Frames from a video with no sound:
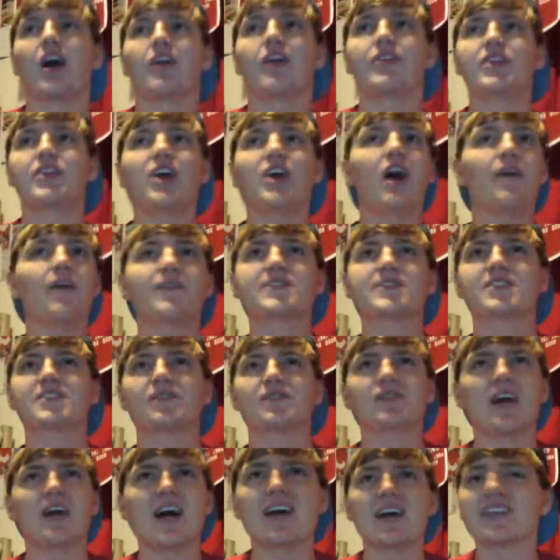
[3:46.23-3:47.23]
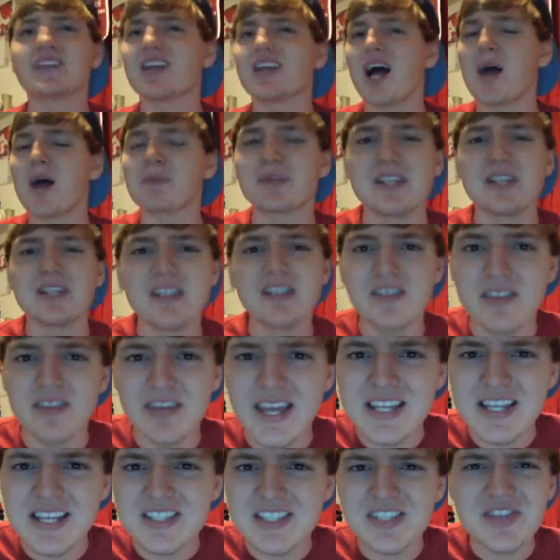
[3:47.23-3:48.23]
The offensive line top 10 in the
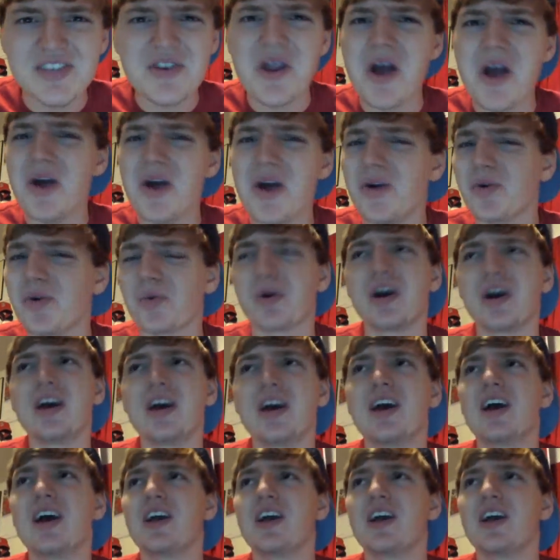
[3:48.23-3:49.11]
nation? No.